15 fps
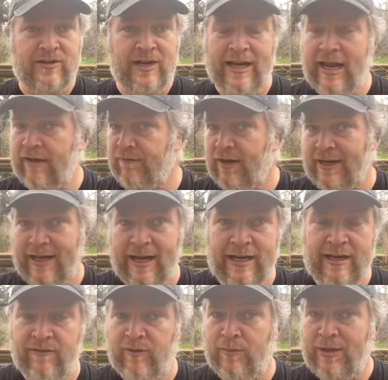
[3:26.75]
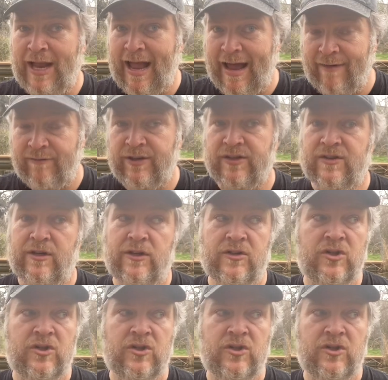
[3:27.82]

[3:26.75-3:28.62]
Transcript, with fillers: and I can't find any of them that have this in it.